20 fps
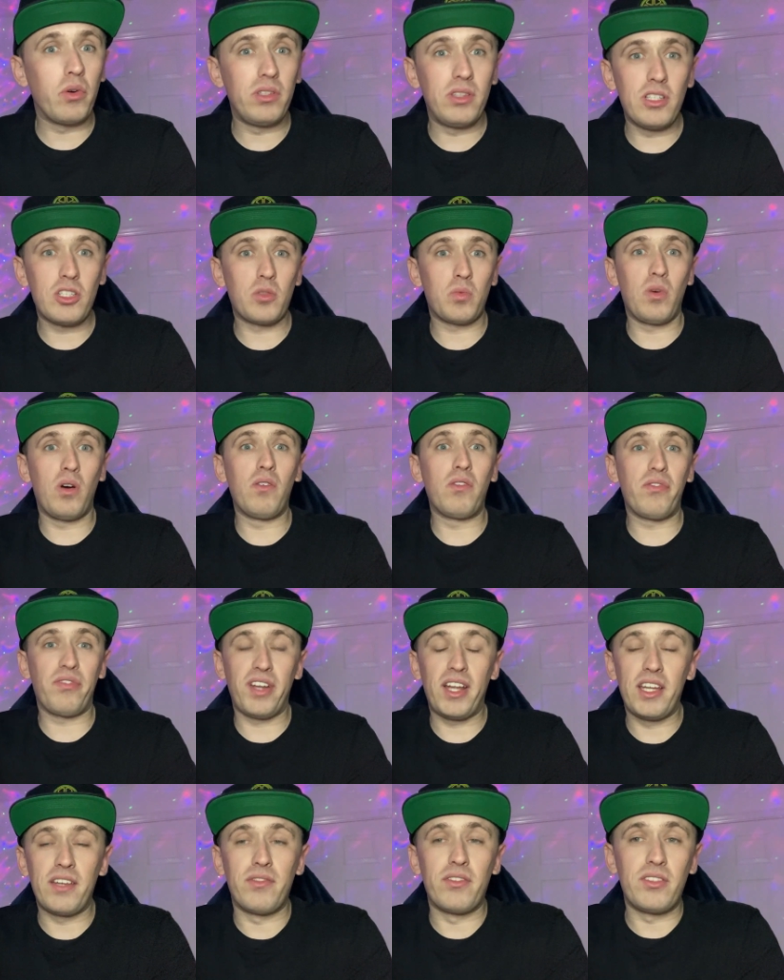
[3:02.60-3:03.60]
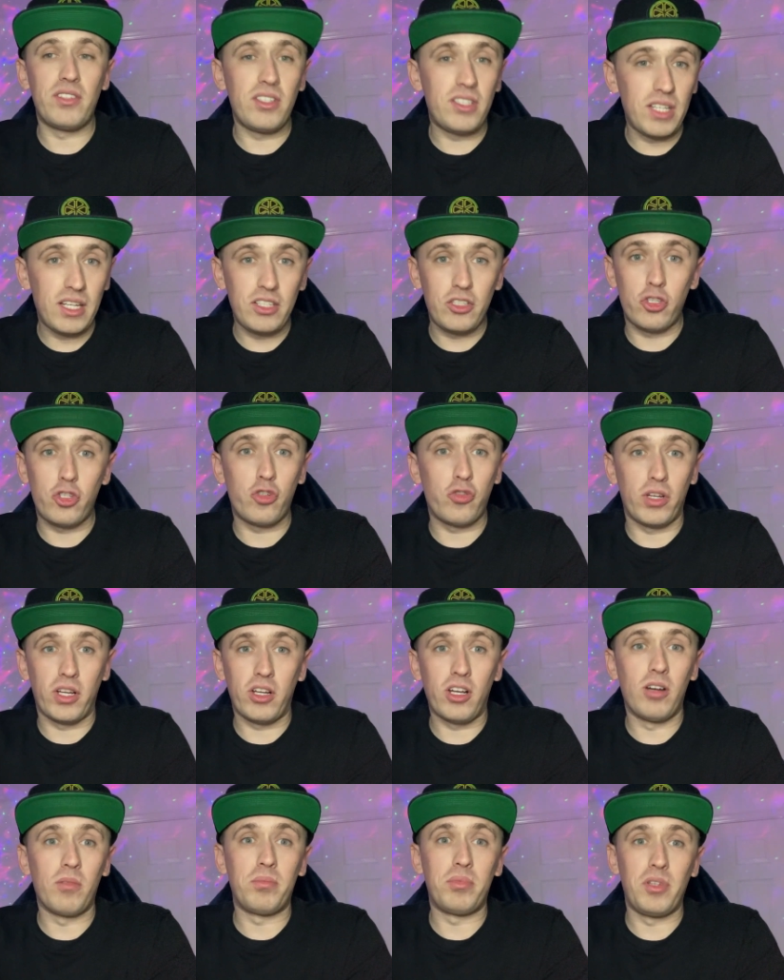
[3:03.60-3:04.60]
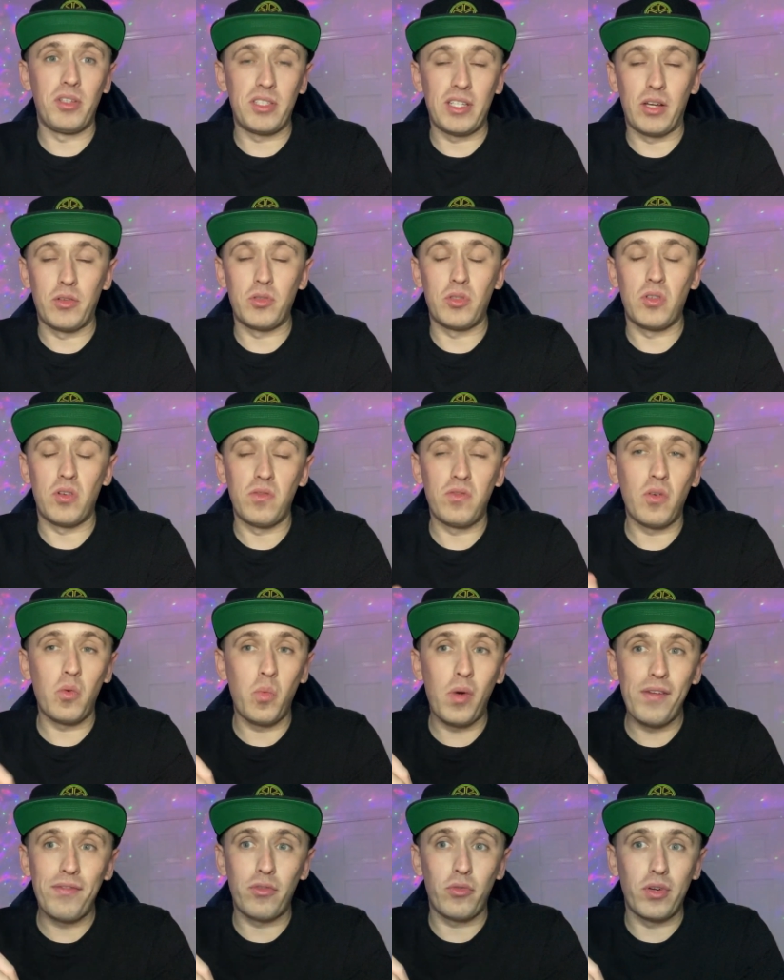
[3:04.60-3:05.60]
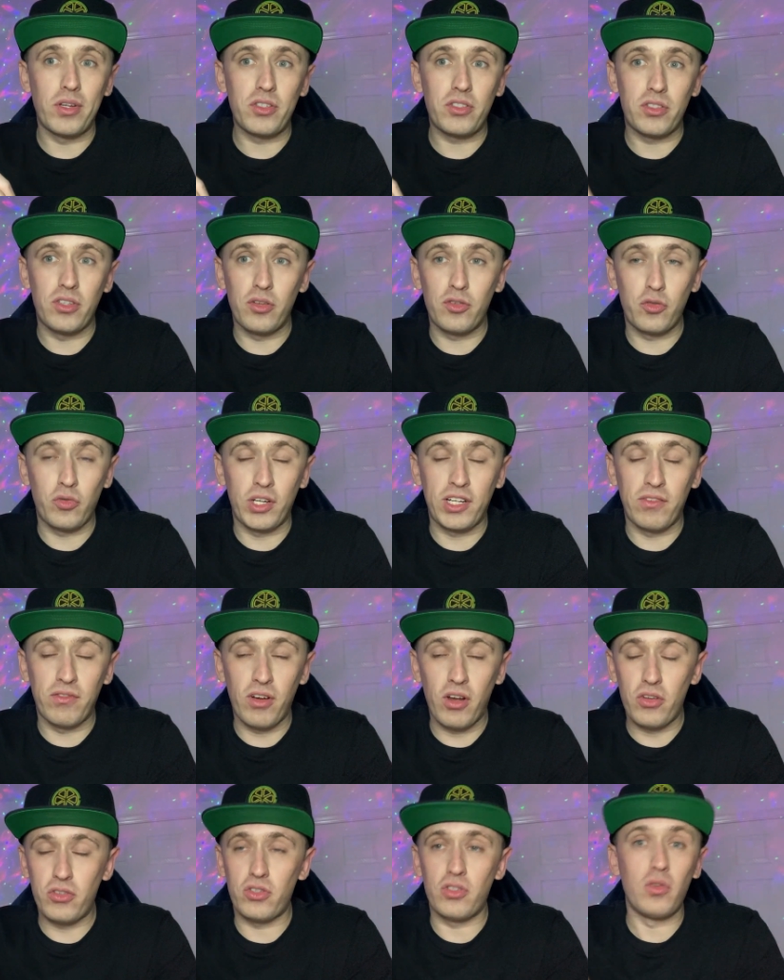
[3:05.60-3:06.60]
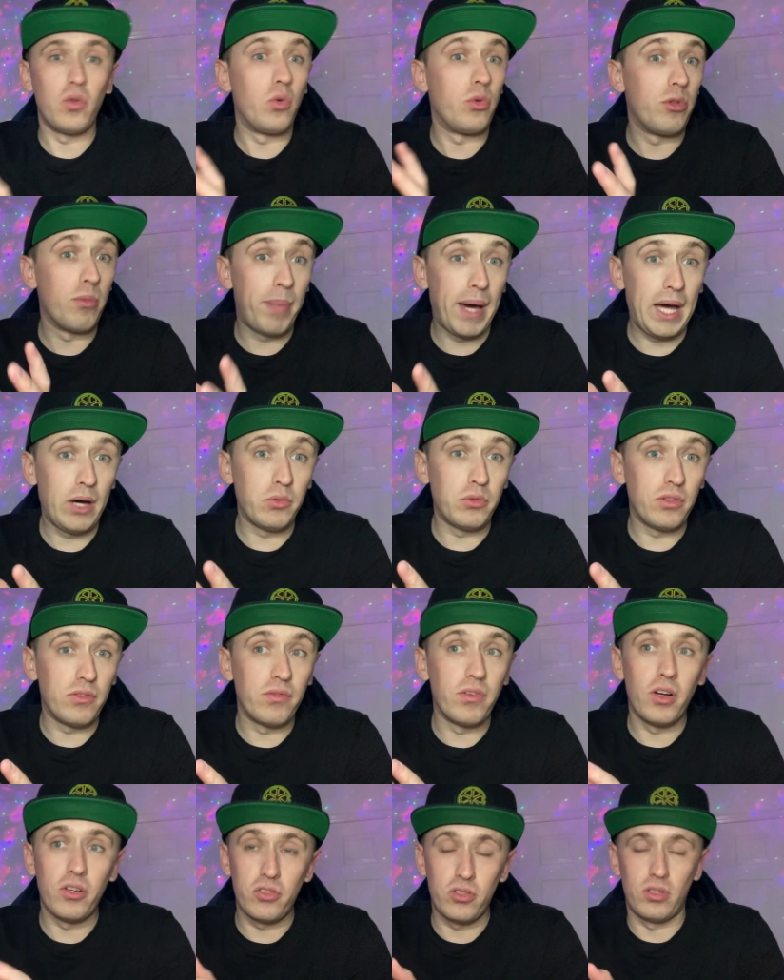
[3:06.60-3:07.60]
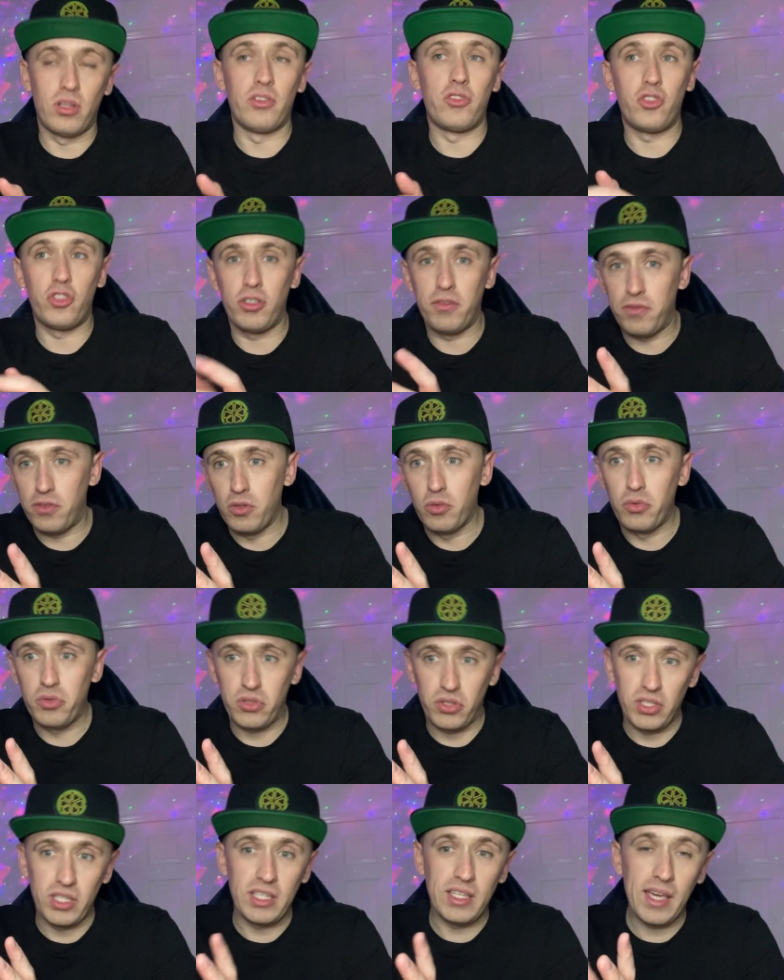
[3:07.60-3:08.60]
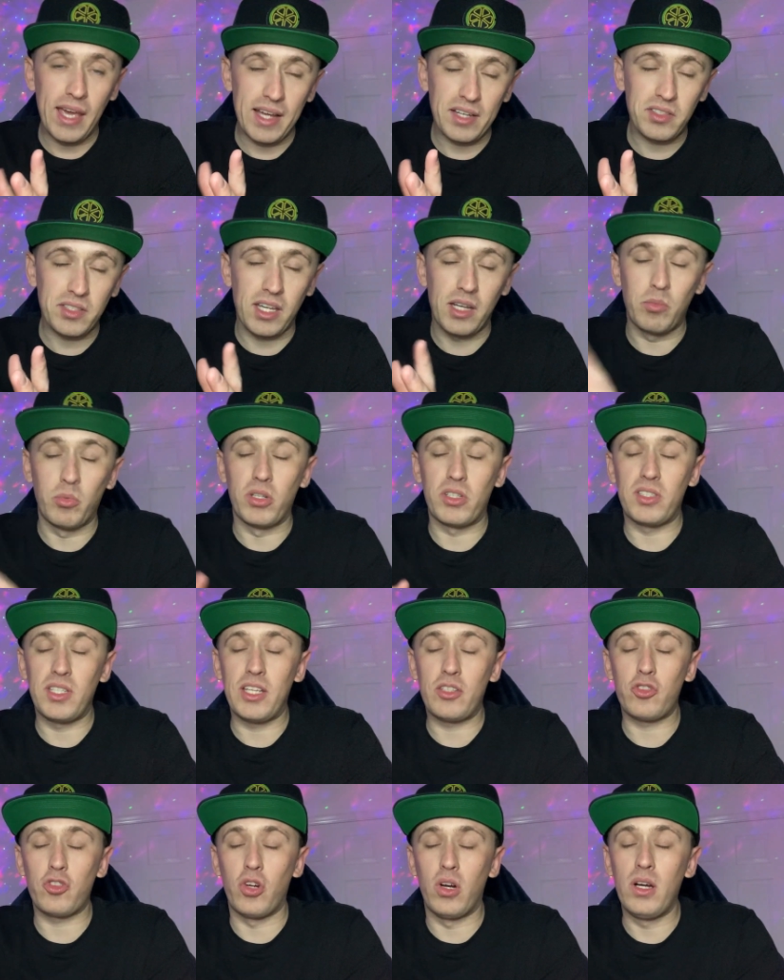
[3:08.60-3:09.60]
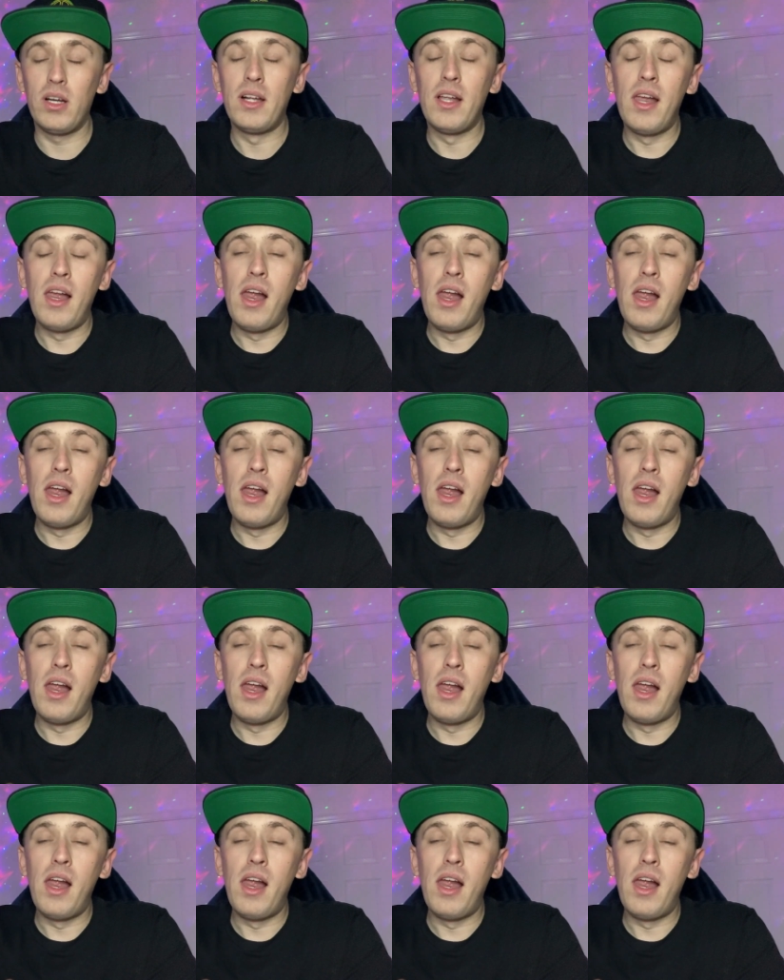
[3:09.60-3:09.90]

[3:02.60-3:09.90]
of this world flavors these energy drink companies out of, whether it's the drink version or the powdered version like Juice Fuel, Sneak, X Gamer, etc.